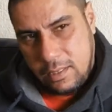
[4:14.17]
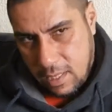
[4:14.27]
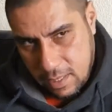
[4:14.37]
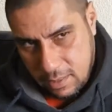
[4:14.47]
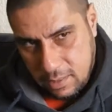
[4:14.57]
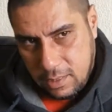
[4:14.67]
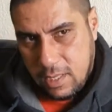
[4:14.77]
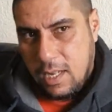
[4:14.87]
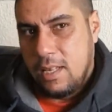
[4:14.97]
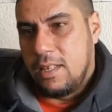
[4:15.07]
dancing,
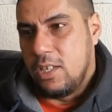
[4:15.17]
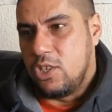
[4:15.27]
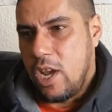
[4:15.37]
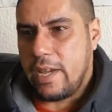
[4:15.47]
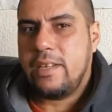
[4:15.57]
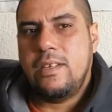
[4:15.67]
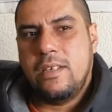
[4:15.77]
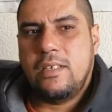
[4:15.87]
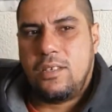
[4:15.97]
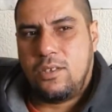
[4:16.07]
the Jack
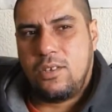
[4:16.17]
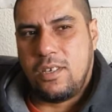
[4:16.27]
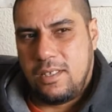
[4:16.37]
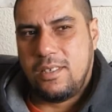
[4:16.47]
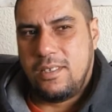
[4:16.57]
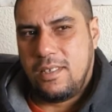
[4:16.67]
era started.